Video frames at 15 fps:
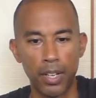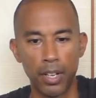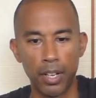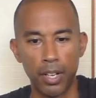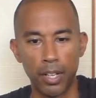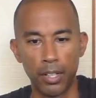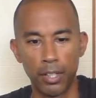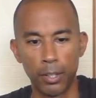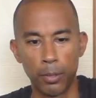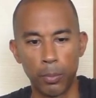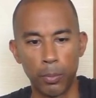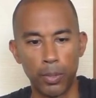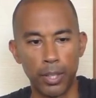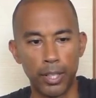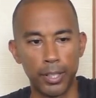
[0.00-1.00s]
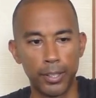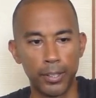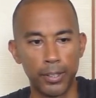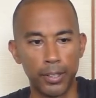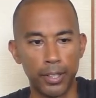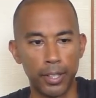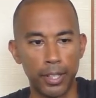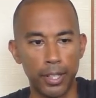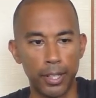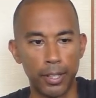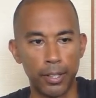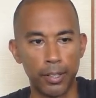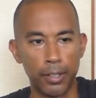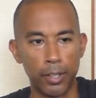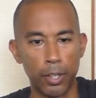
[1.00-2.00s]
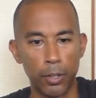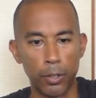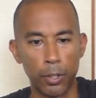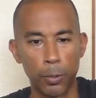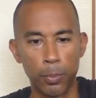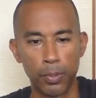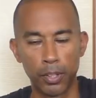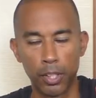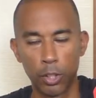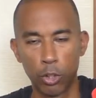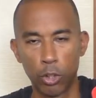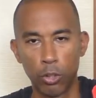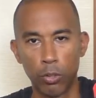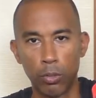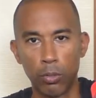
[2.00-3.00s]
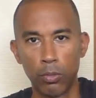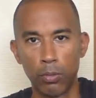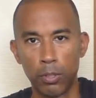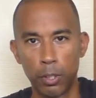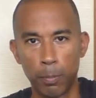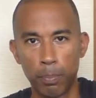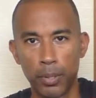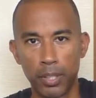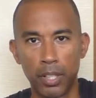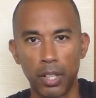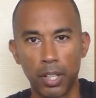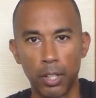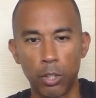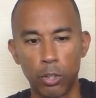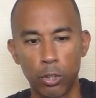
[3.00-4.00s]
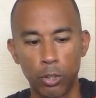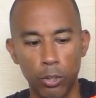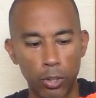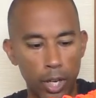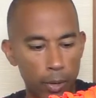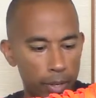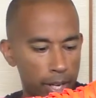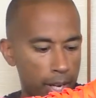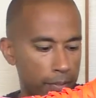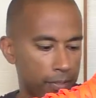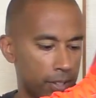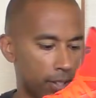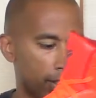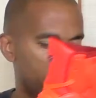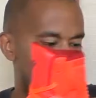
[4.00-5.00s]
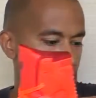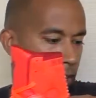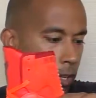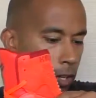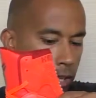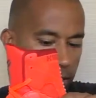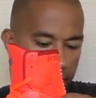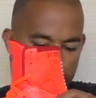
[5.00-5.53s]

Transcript: This one, you know, this particular shoe, I would have to say out of all